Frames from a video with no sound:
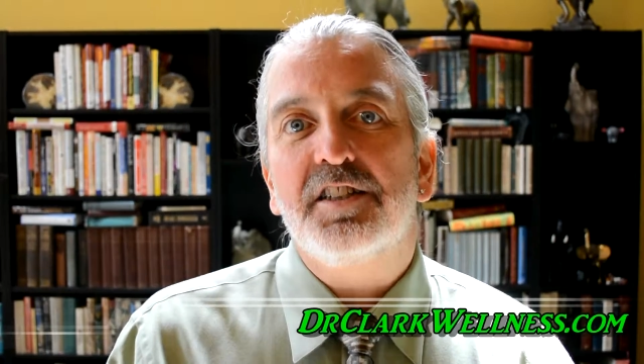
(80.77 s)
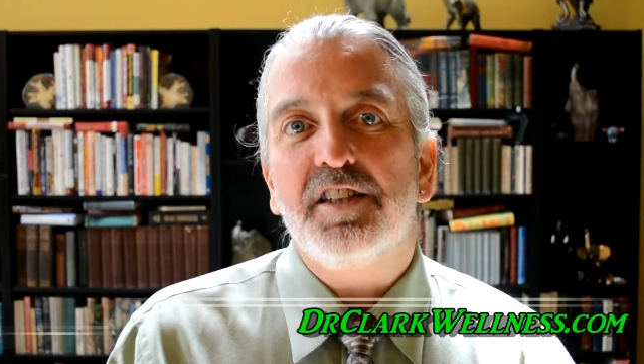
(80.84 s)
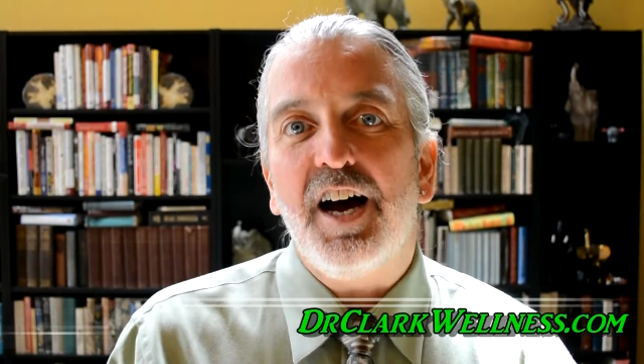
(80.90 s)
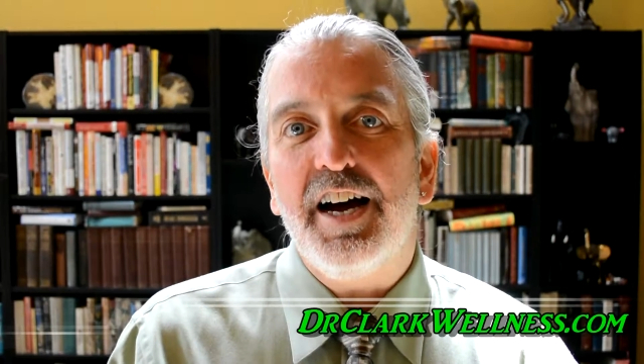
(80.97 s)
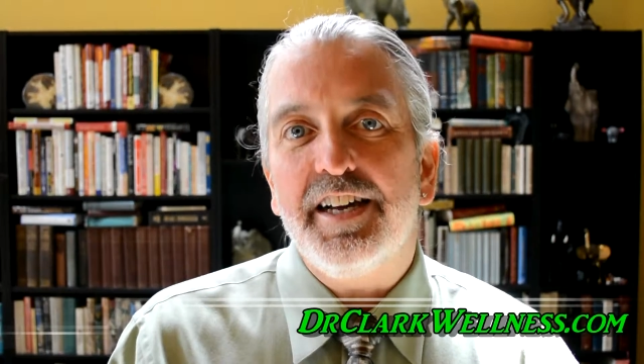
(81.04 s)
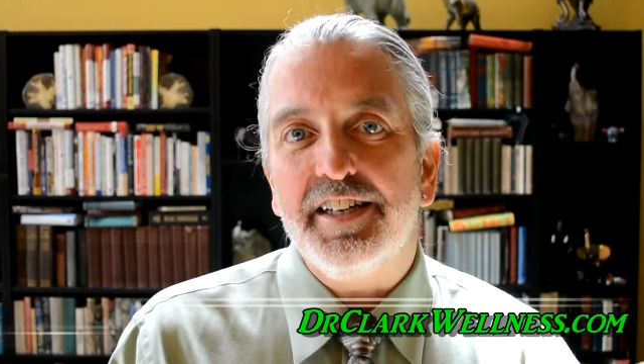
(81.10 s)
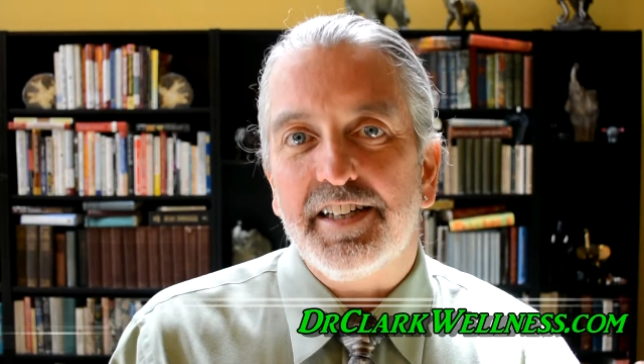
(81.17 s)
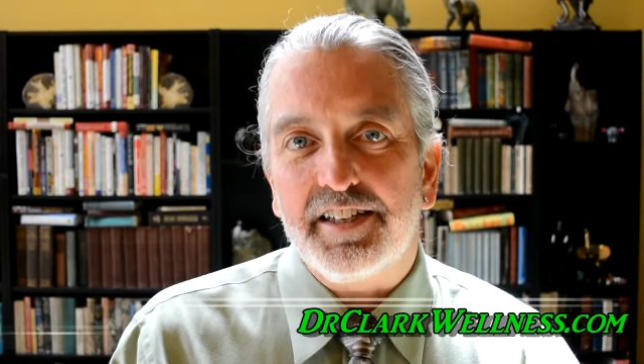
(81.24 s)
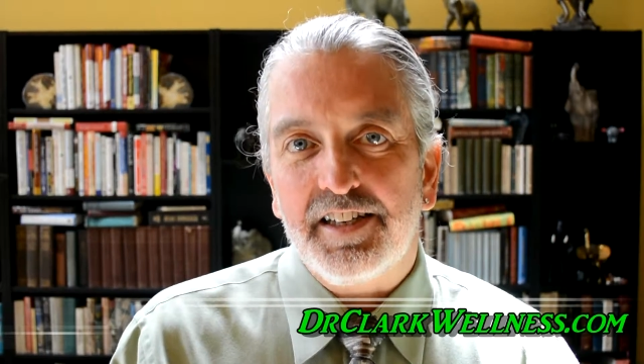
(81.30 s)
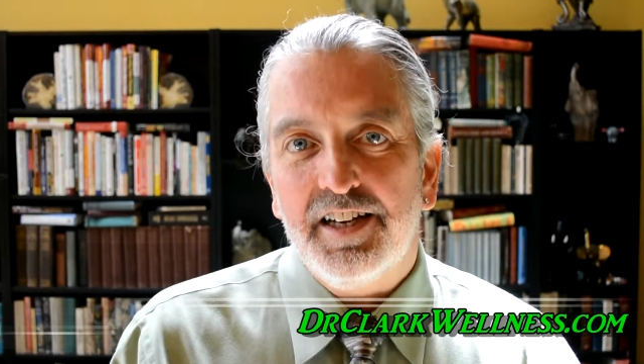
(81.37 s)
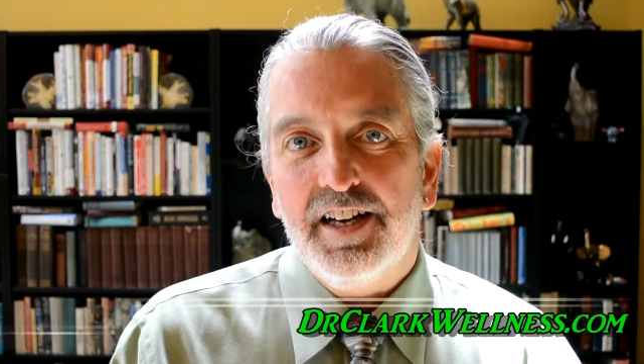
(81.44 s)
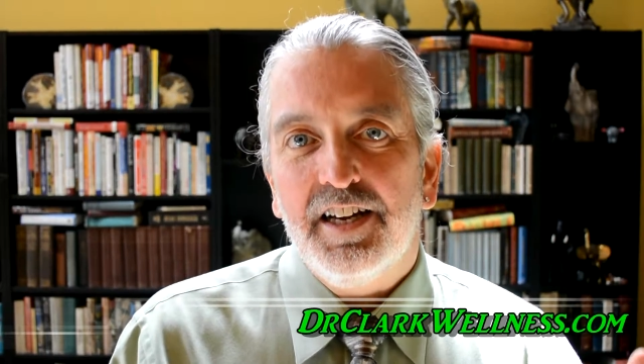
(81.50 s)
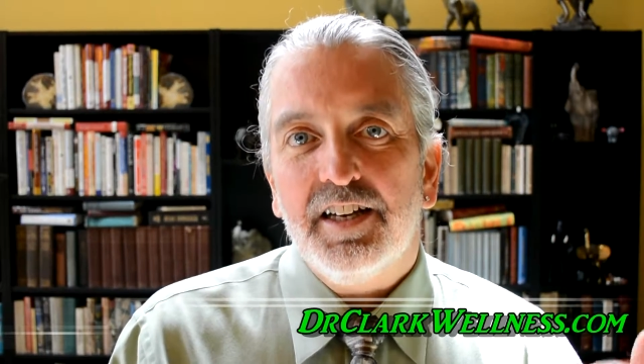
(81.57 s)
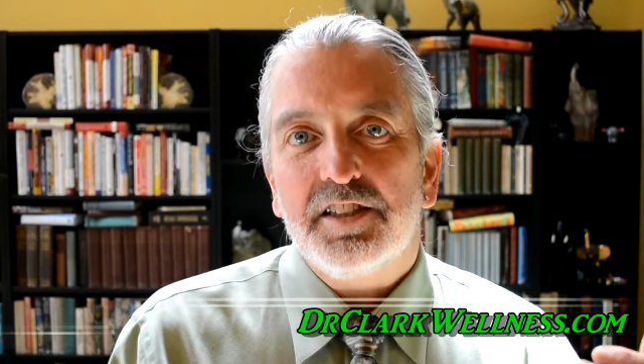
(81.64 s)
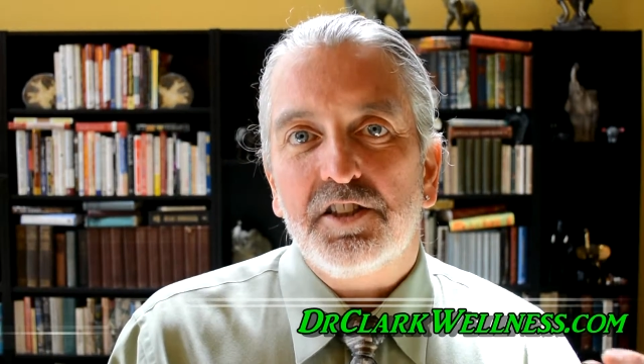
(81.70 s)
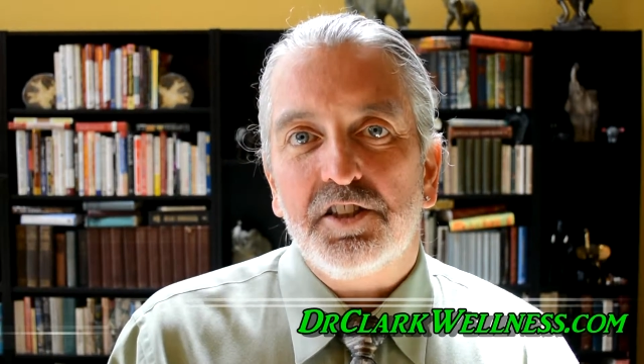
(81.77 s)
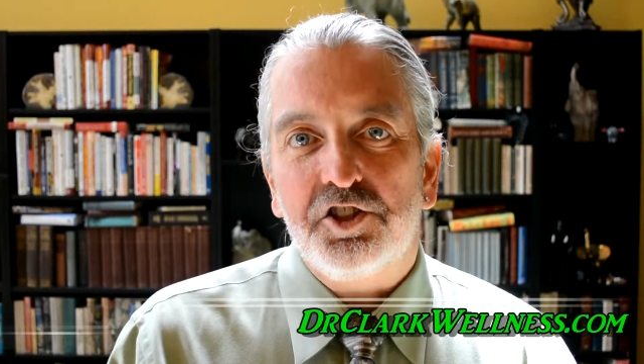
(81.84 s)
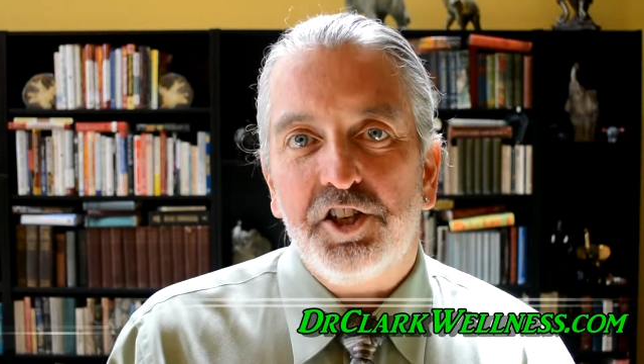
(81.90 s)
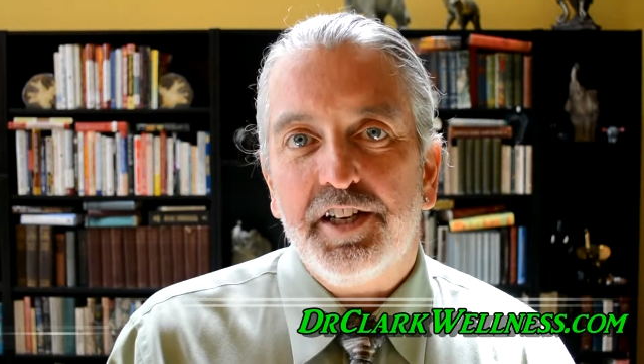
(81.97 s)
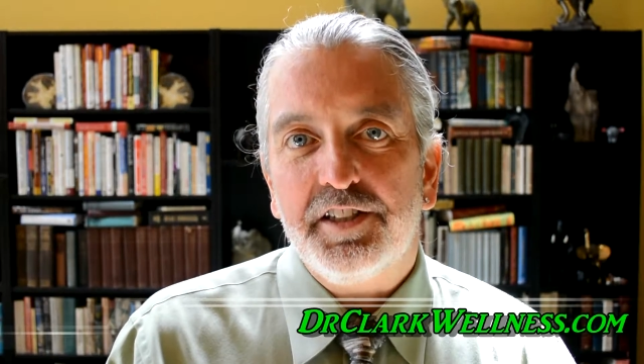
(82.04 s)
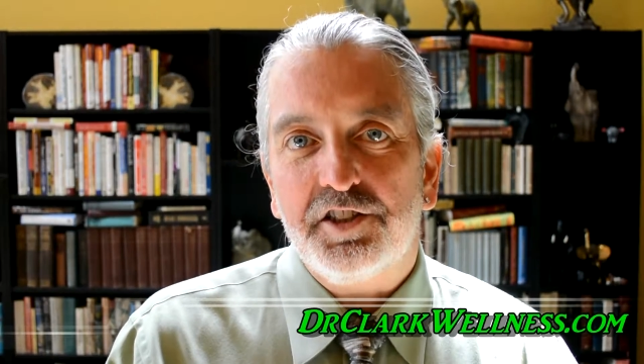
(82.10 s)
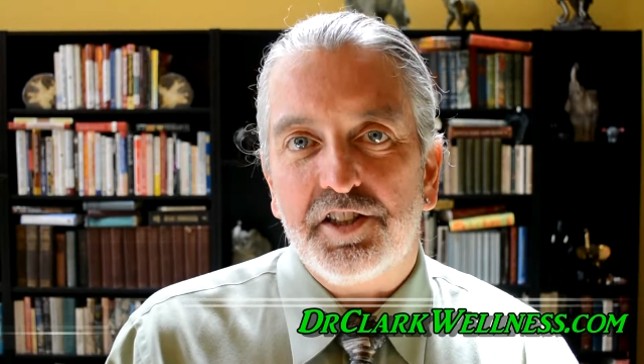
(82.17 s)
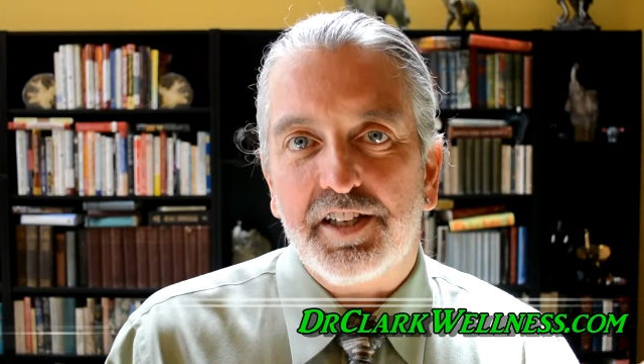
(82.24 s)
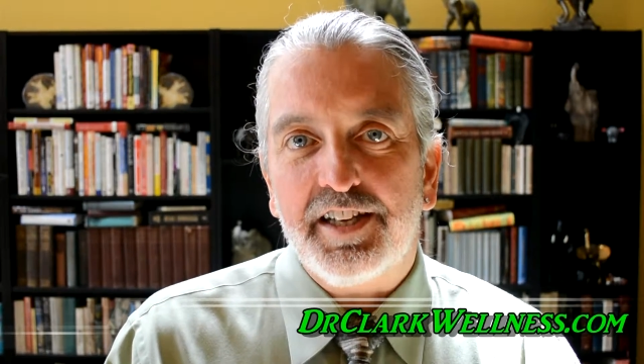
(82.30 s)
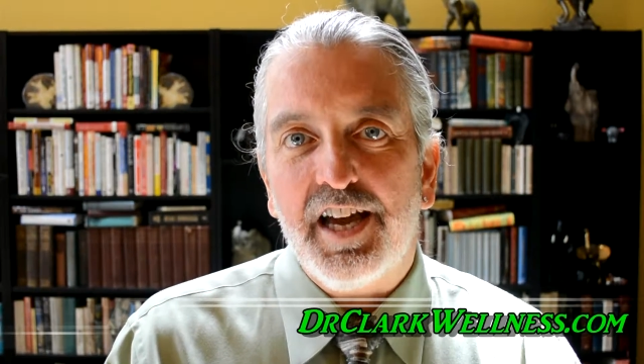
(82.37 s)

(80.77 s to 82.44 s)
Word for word: diet, to change the